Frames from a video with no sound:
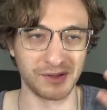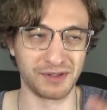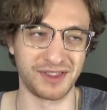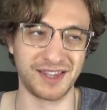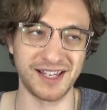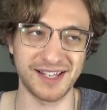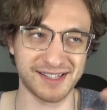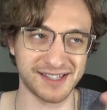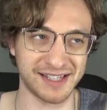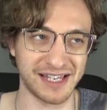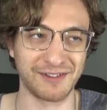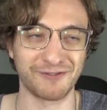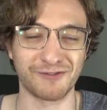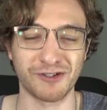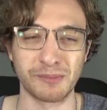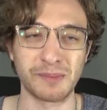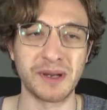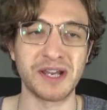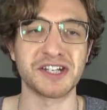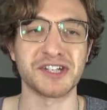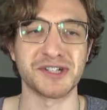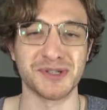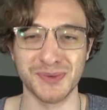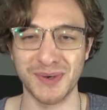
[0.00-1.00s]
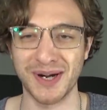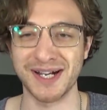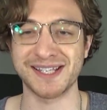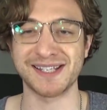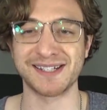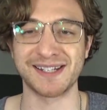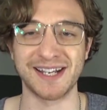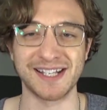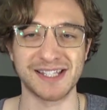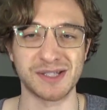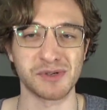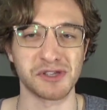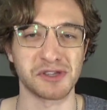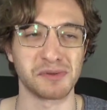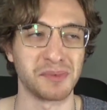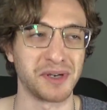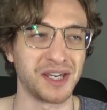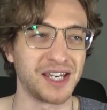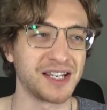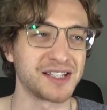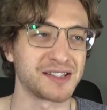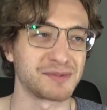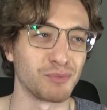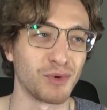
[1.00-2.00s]
This information resonates with
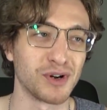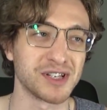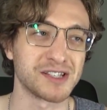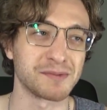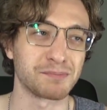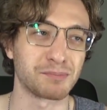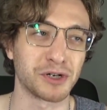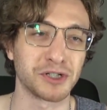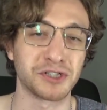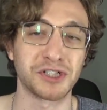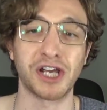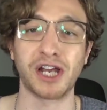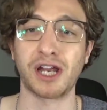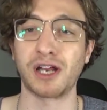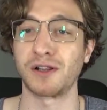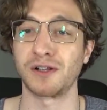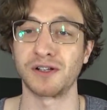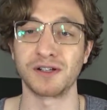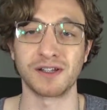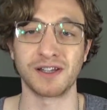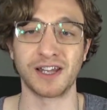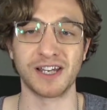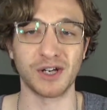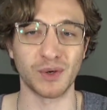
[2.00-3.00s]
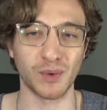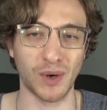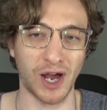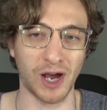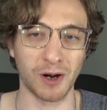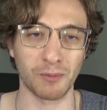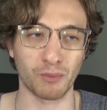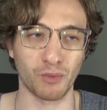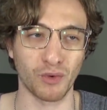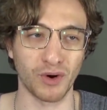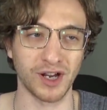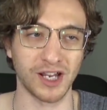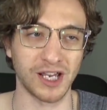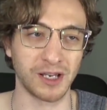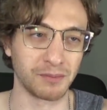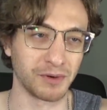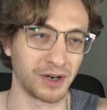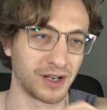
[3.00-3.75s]
me. It wasn't particularly like groundbreaking,